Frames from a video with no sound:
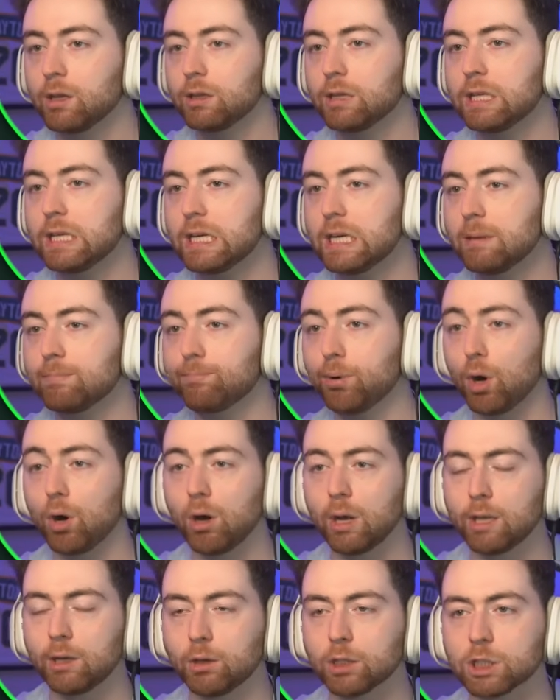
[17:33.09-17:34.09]
the ball
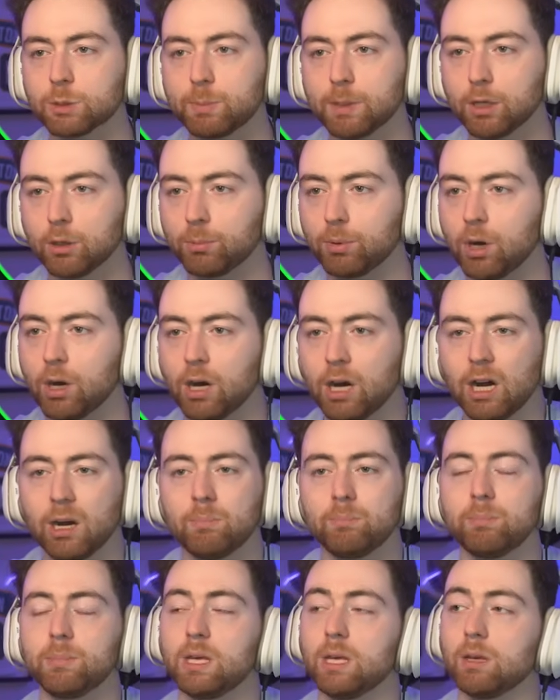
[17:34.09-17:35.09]
handle and speed of ball
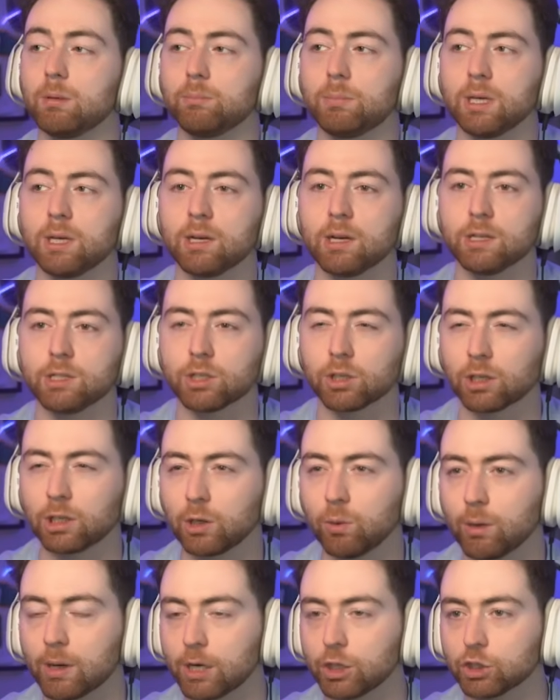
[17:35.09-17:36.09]
up, because you're going to
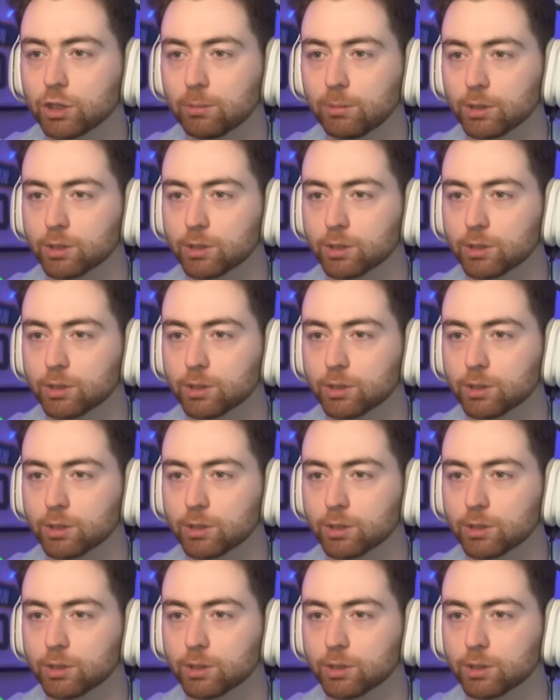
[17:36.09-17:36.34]
want to dribble.